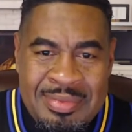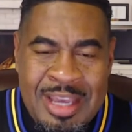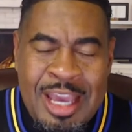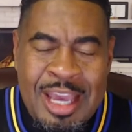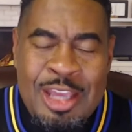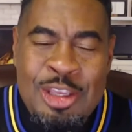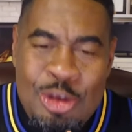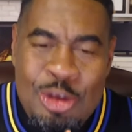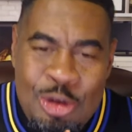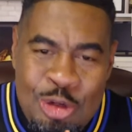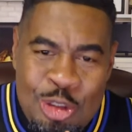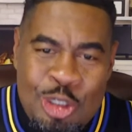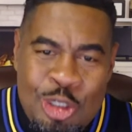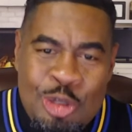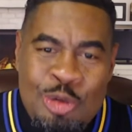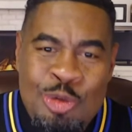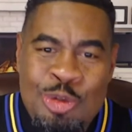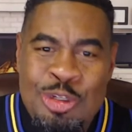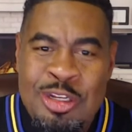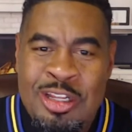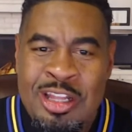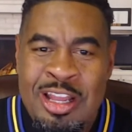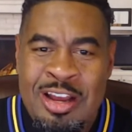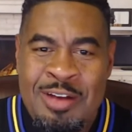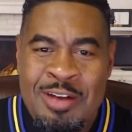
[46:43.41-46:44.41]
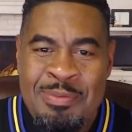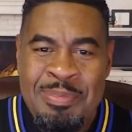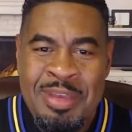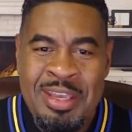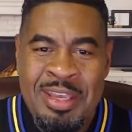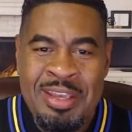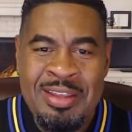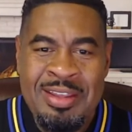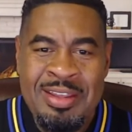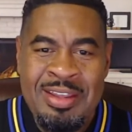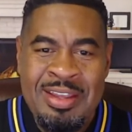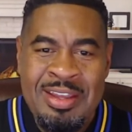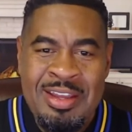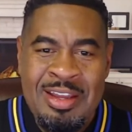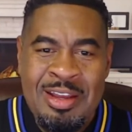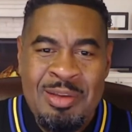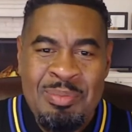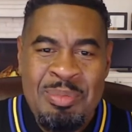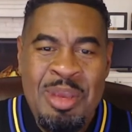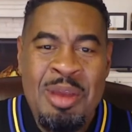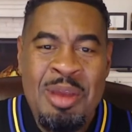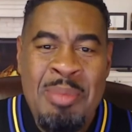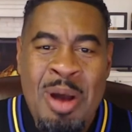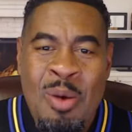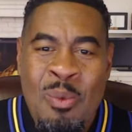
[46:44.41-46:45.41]
And you choose to love me.
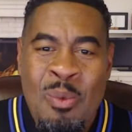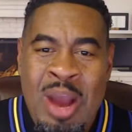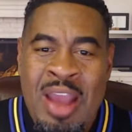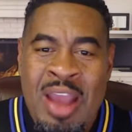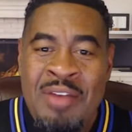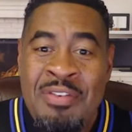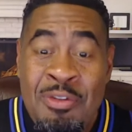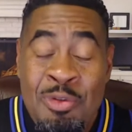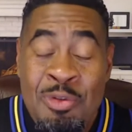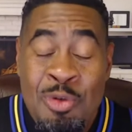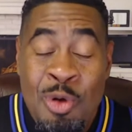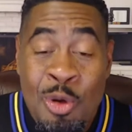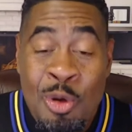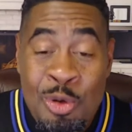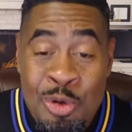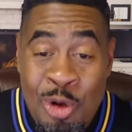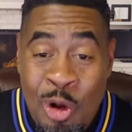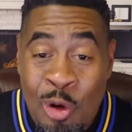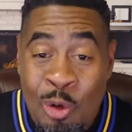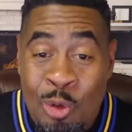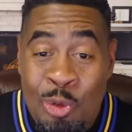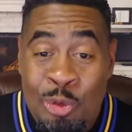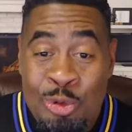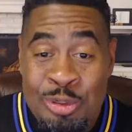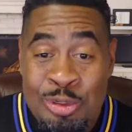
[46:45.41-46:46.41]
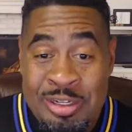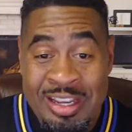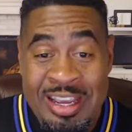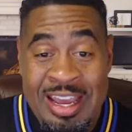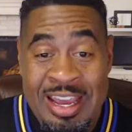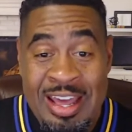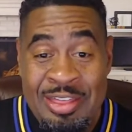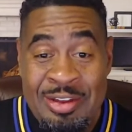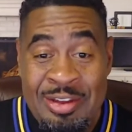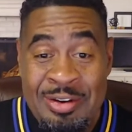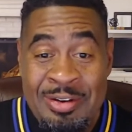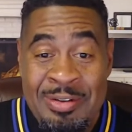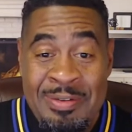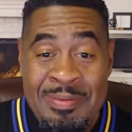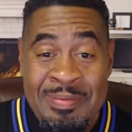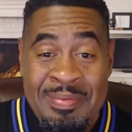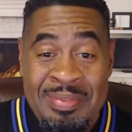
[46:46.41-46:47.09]
Me and my wife have grown old together.